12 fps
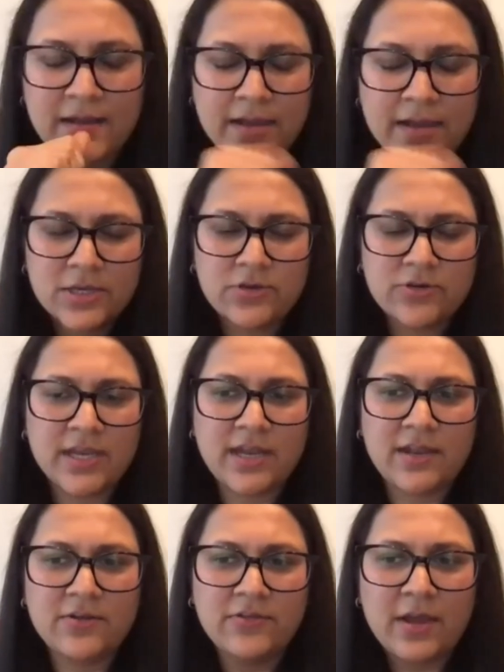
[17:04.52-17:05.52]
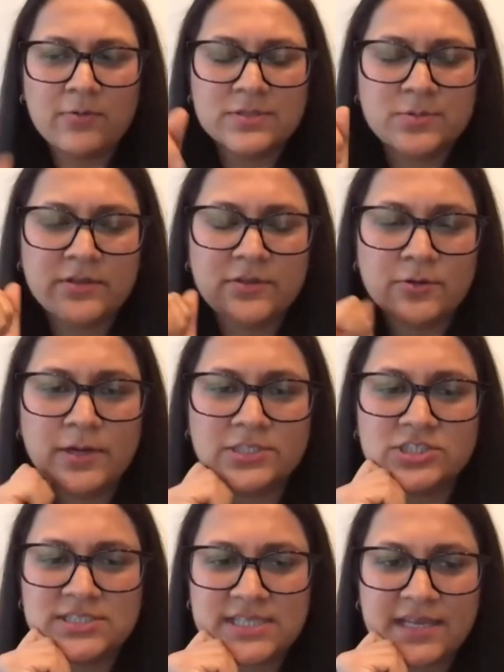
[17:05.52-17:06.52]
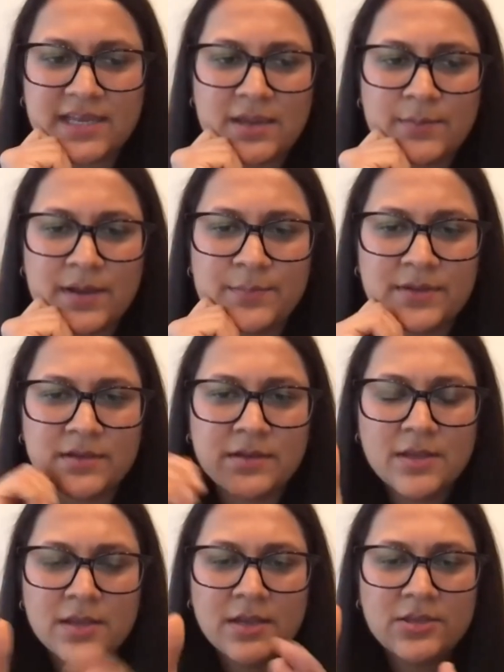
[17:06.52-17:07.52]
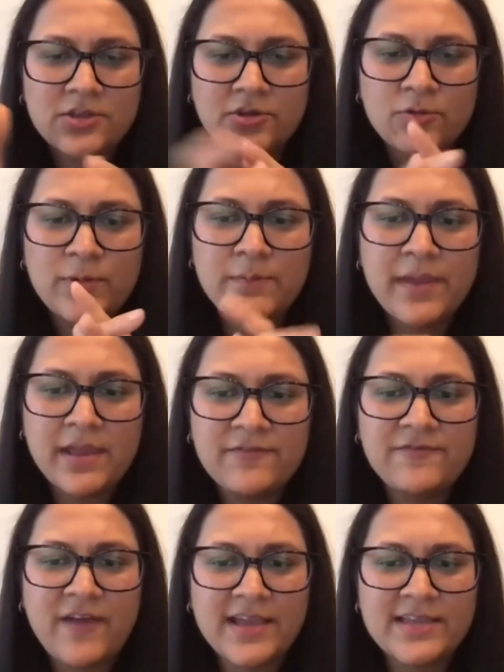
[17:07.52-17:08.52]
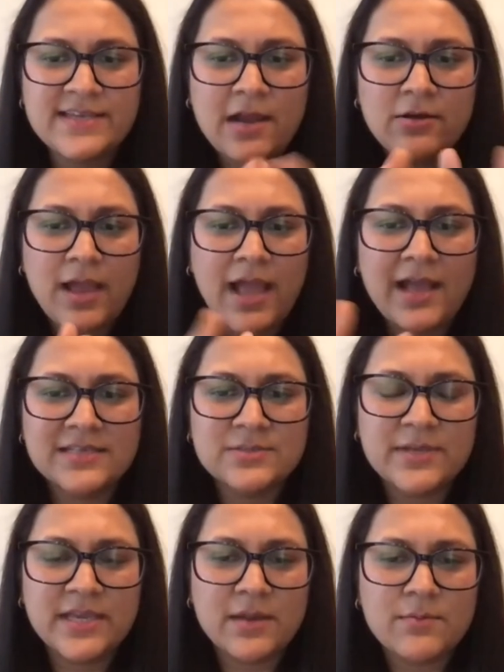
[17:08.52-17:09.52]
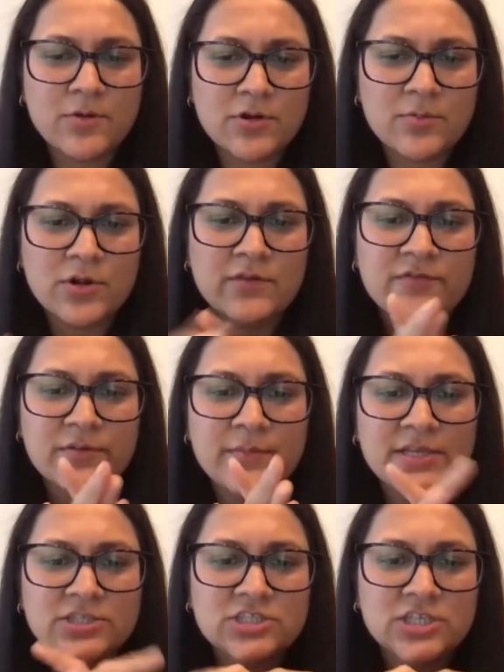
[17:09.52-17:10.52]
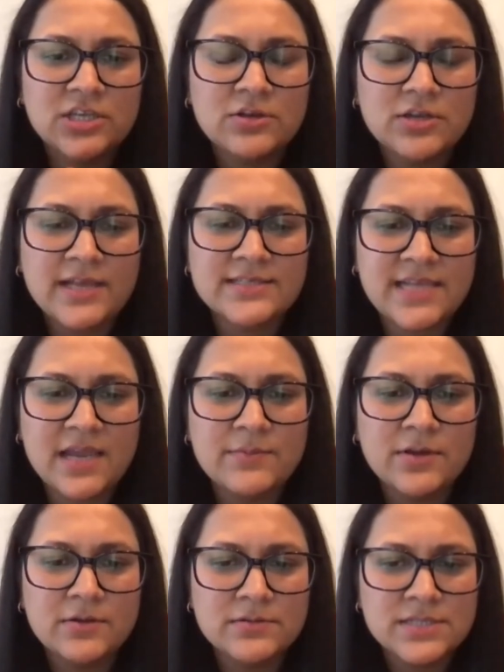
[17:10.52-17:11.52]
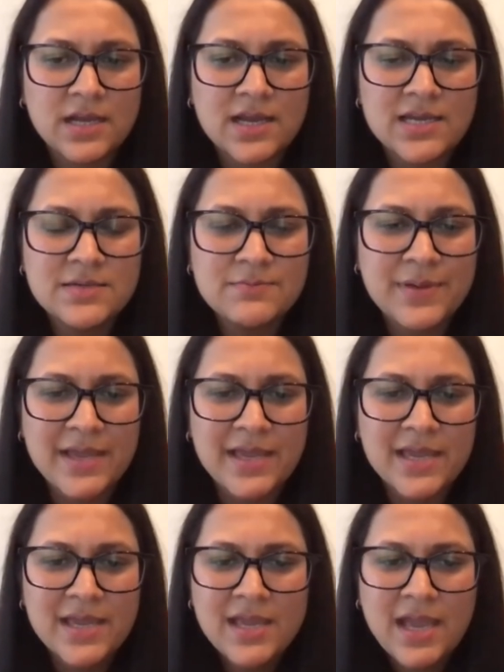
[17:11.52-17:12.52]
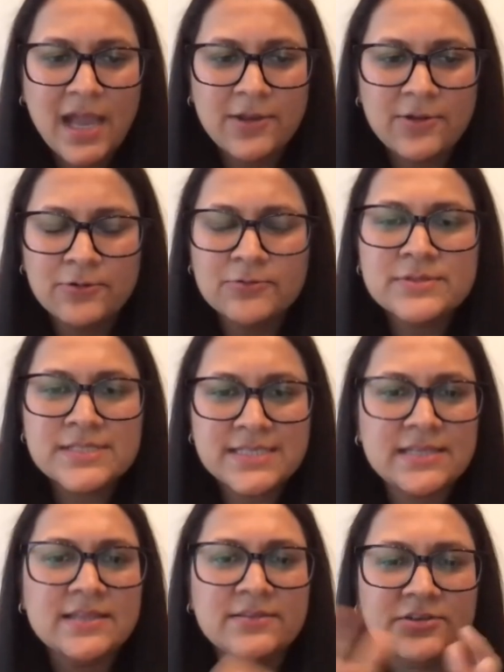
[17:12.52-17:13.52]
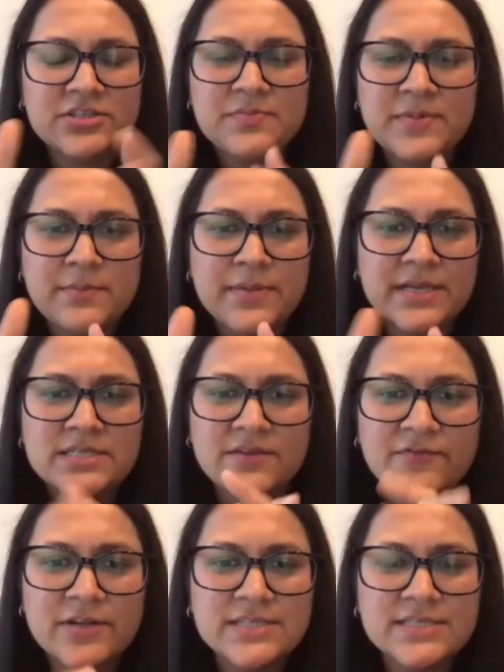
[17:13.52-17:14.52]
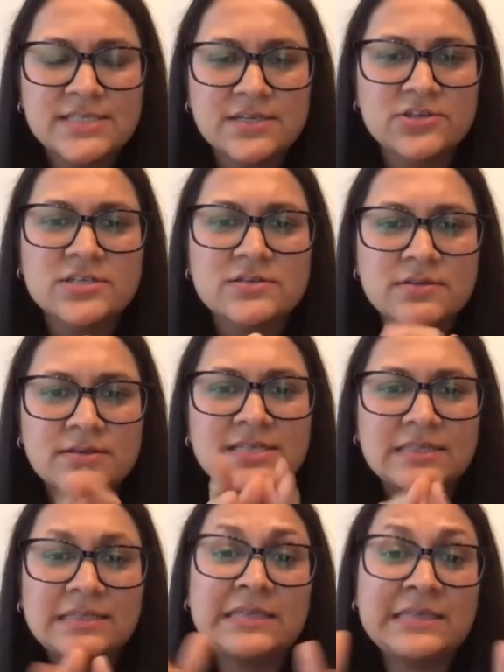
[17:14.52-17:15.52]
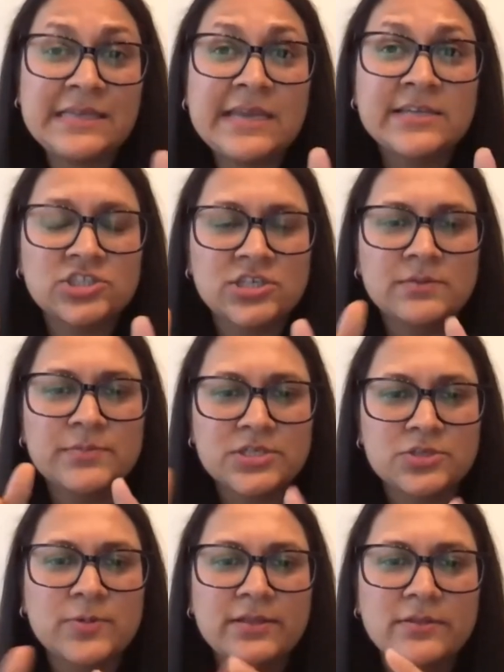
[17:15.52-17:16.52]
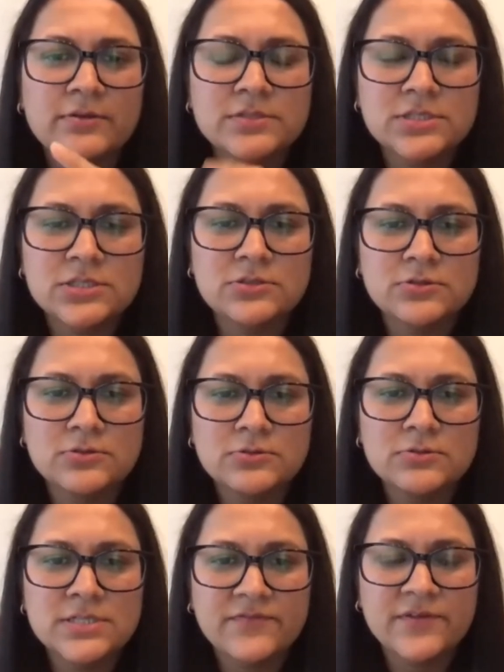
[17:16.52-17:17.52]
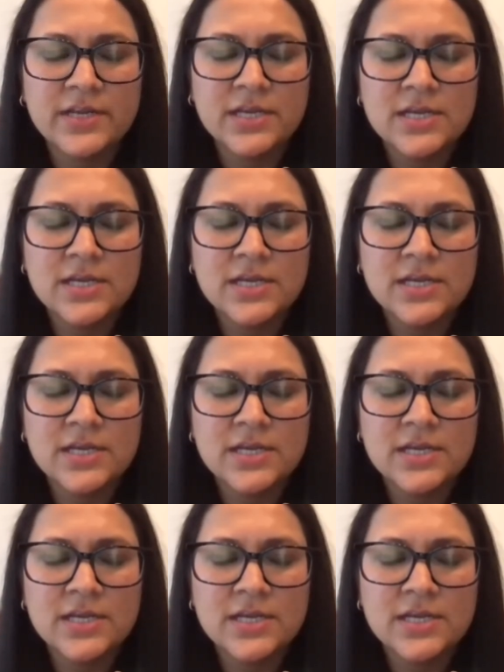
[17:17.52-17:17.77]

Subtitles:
I agree. And I know that was one of the questions that came up, and, we may find out as we get more and more information as time goes on, but I don't see that there's been a big difference or a delineation between those two different